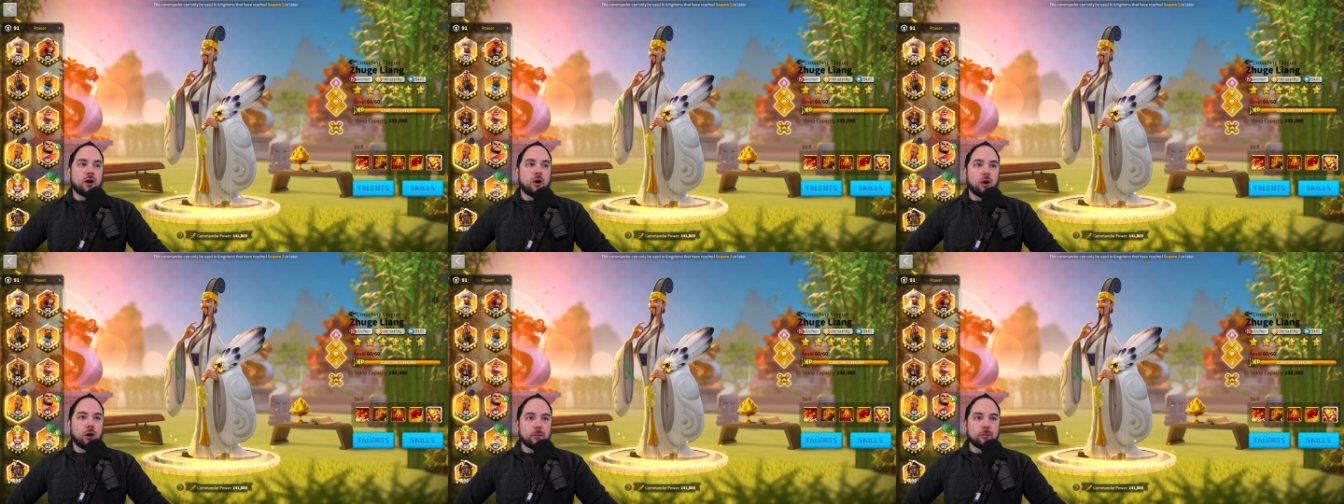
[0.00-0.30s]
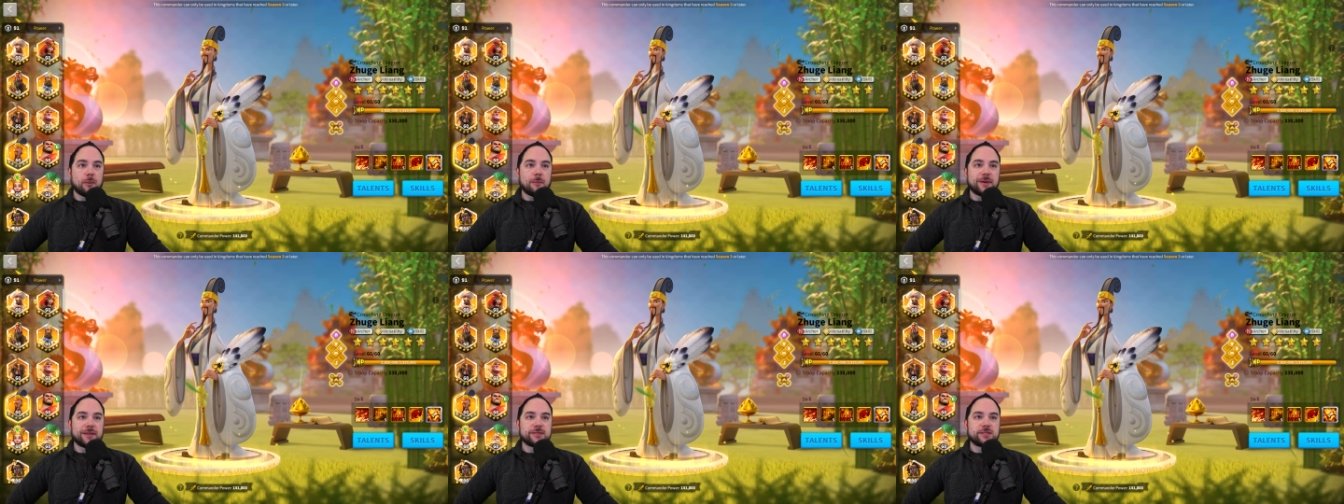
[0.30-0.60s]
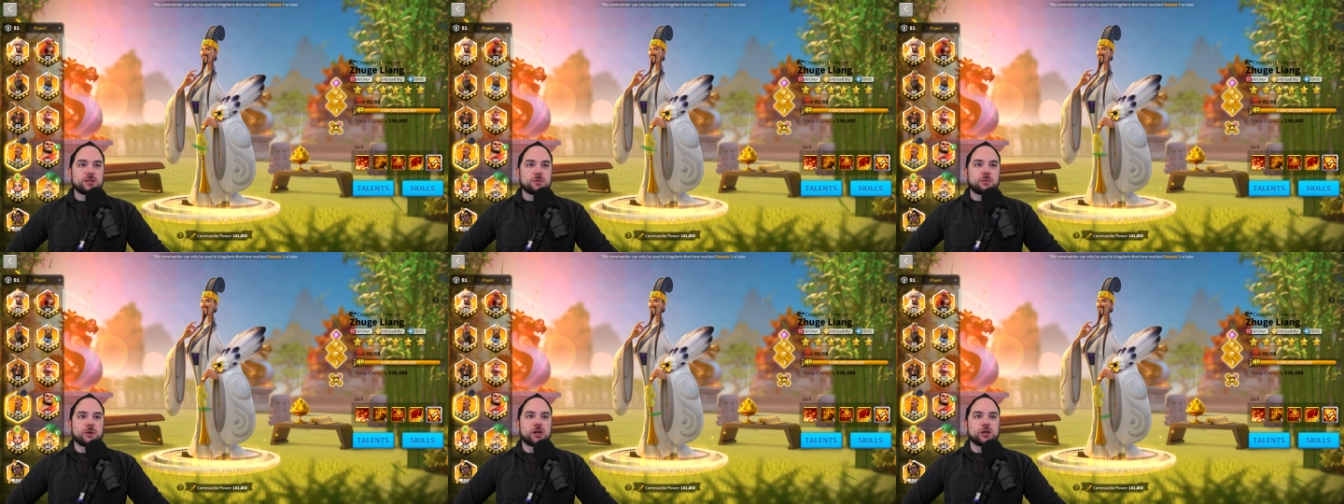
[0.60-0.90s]

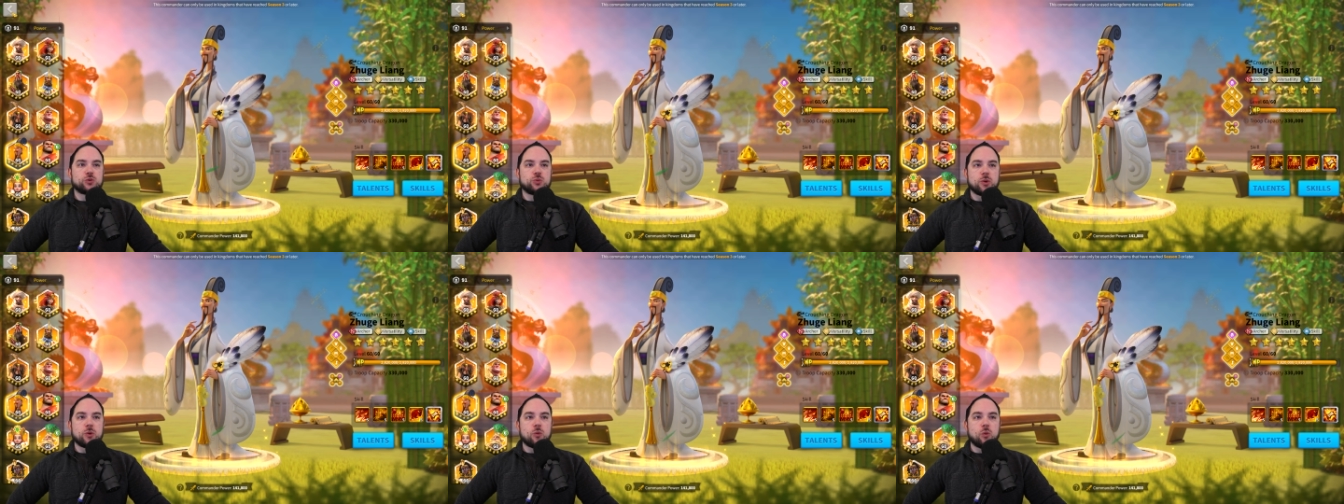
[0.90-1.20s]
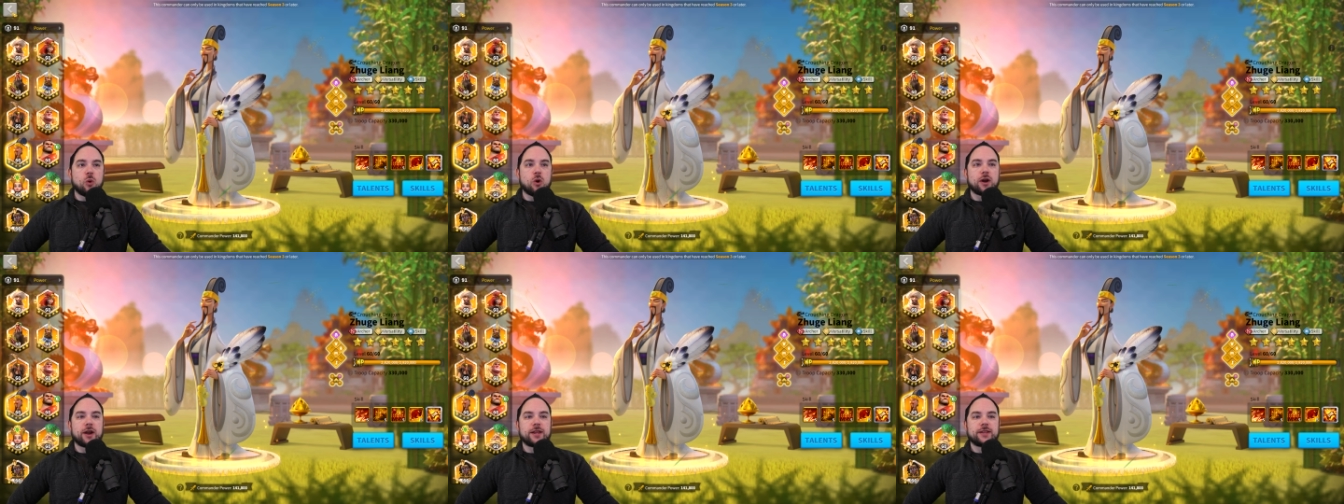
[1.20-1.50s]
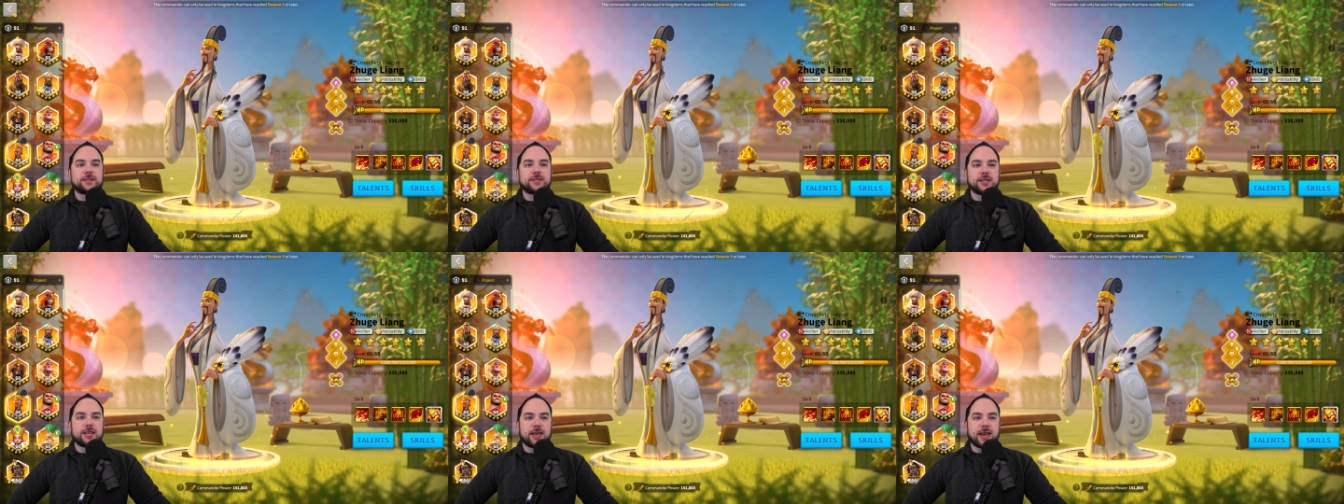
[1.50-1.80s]
armaments because we
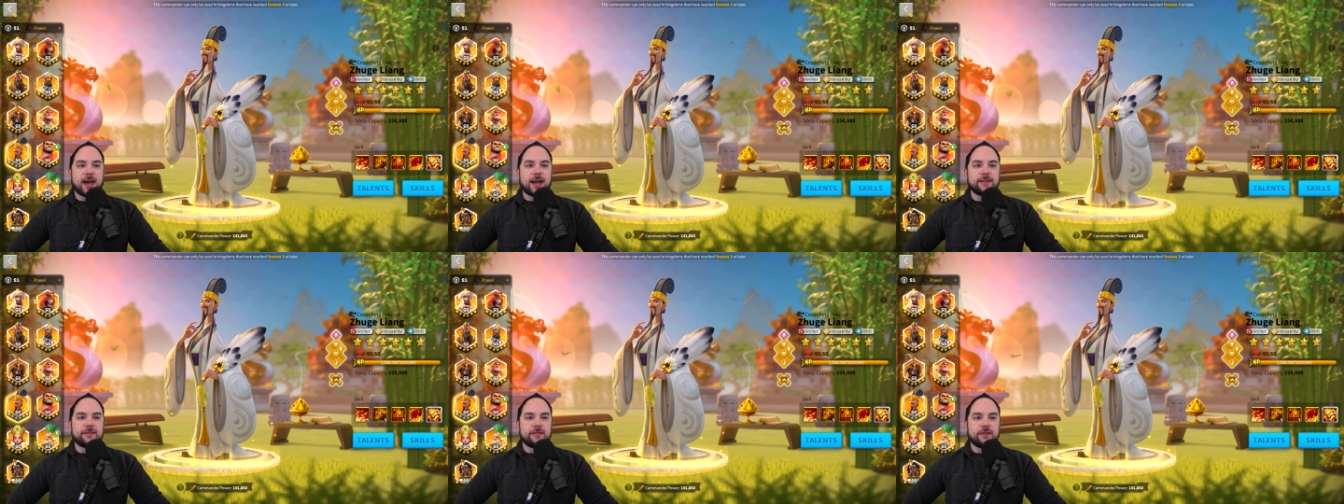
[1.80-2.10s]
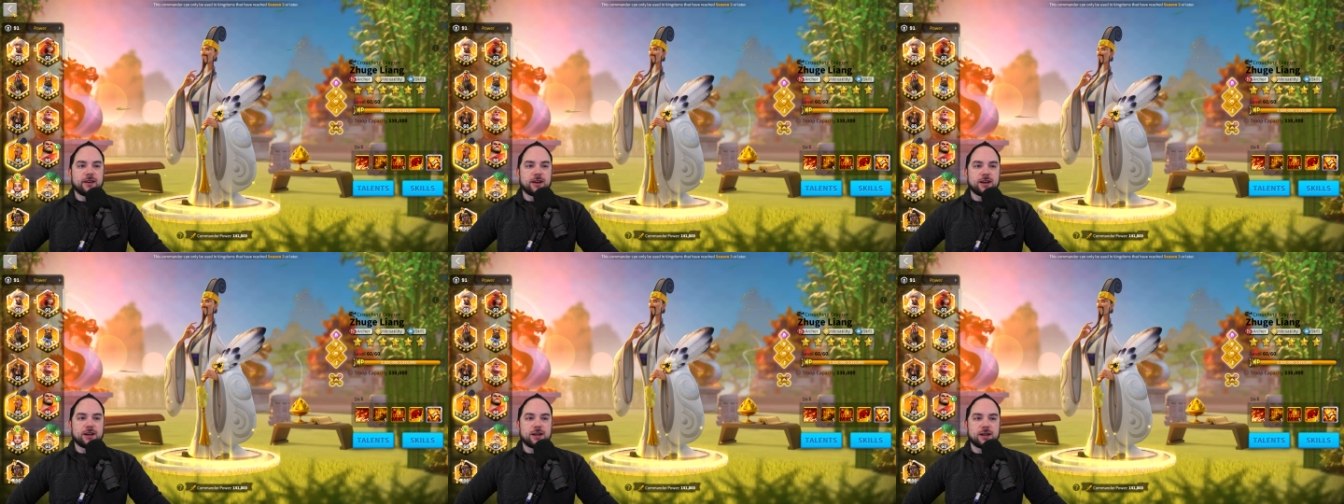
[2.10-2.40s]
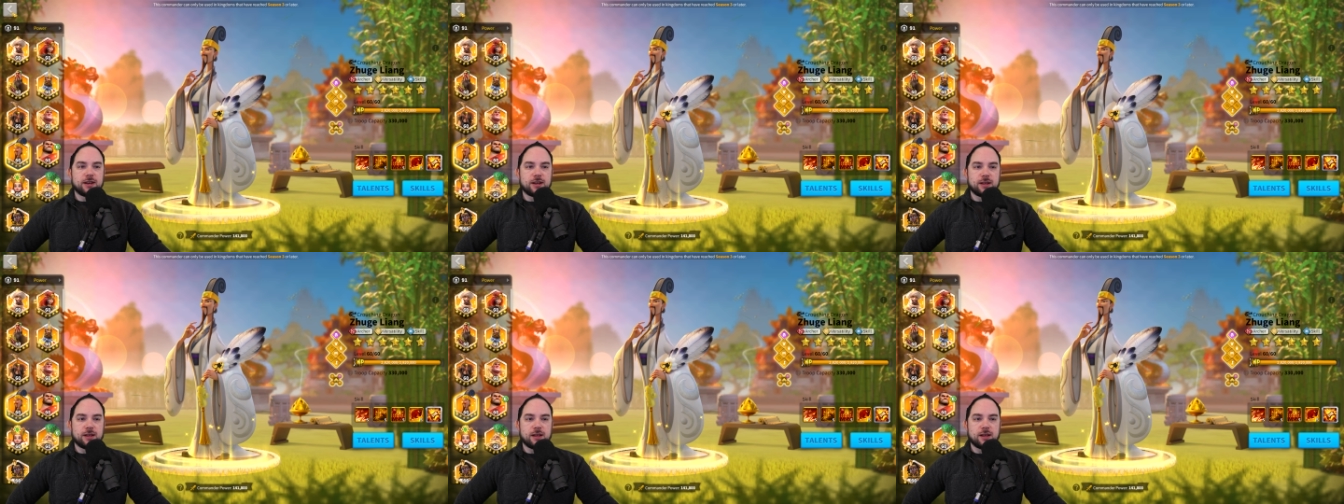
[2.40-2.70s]
wanted to get
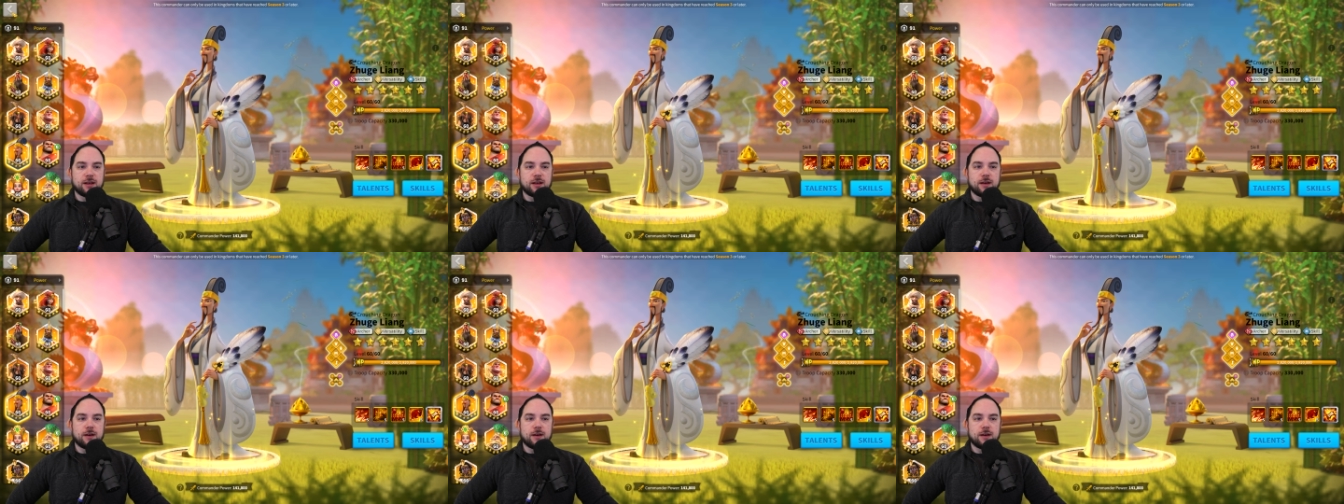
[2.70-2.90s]
a